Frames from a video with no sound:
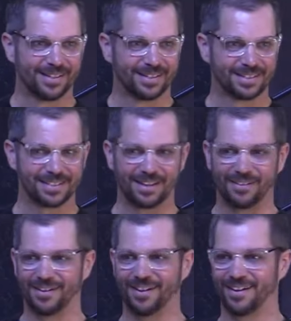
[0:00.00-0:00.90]

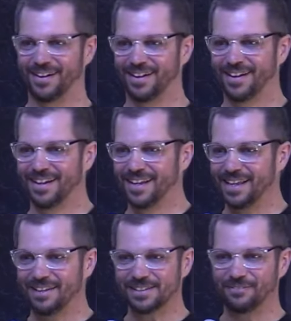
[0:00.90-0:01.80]
So it
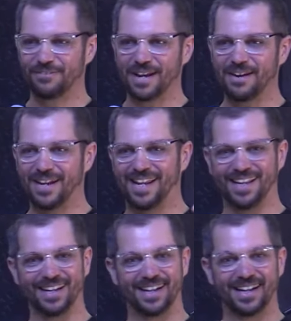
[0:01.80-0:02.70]
was a
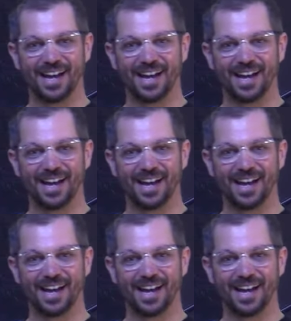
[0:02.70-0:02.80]
very,